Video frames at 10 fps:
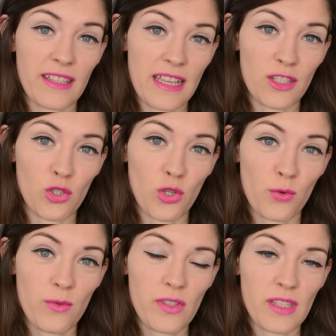
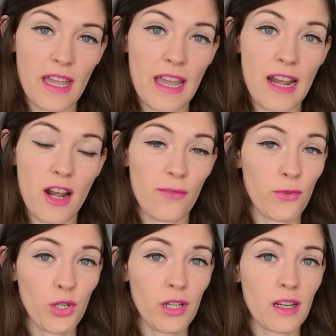Zeta-Jones. I
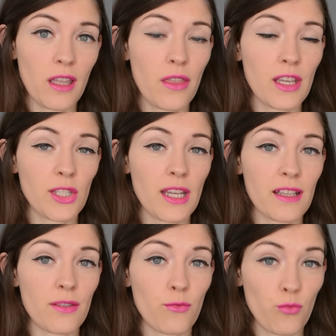love her and I think she
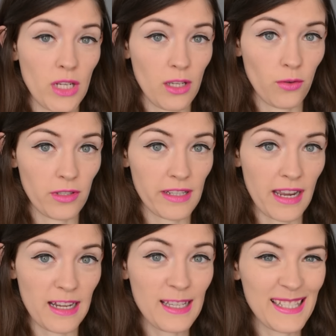has a really good
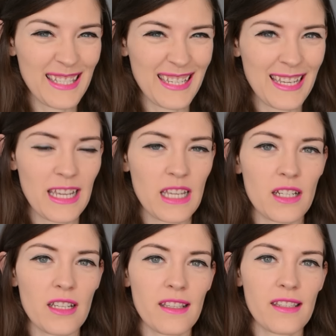stylist.
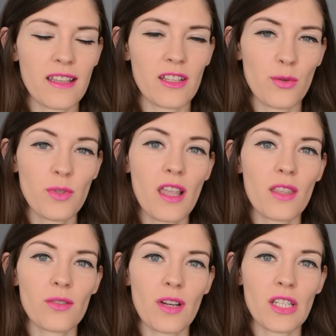She's using
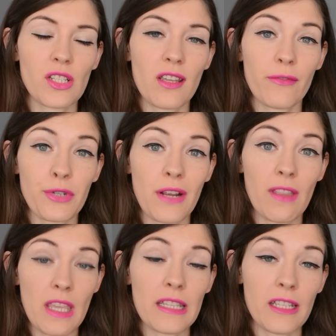the strategy of
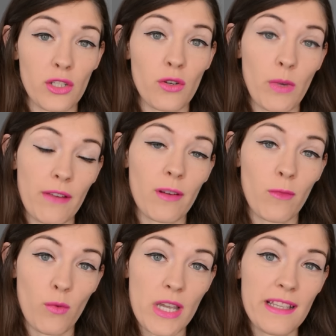drawing the attention away from
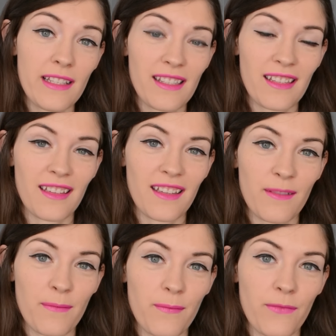the waist
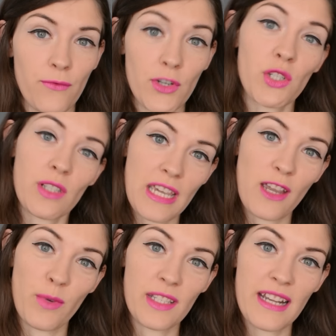versus
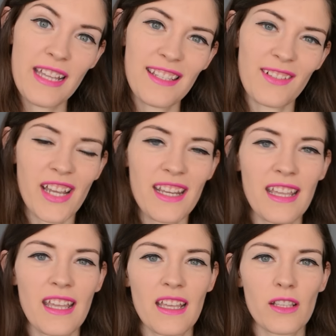Kate Winslet, right?
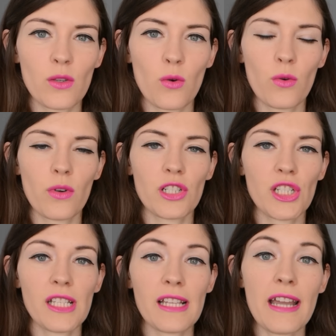So
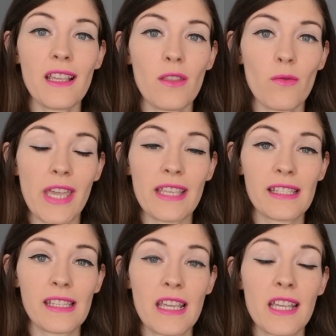she's hiding the
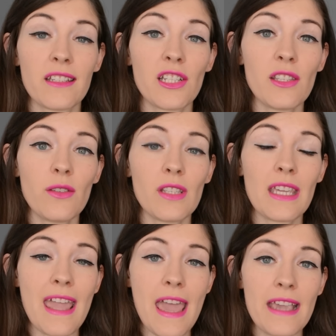waist. She's
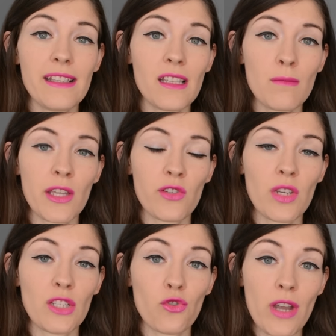using
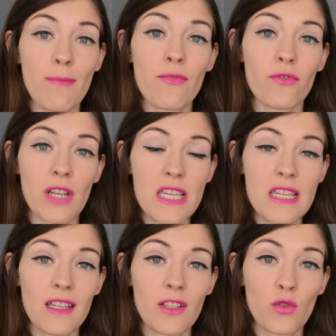asymmetric
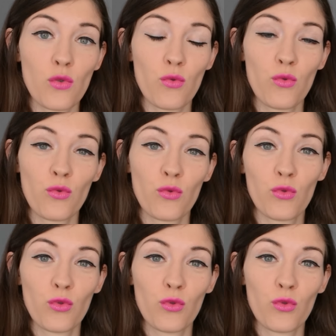drapery to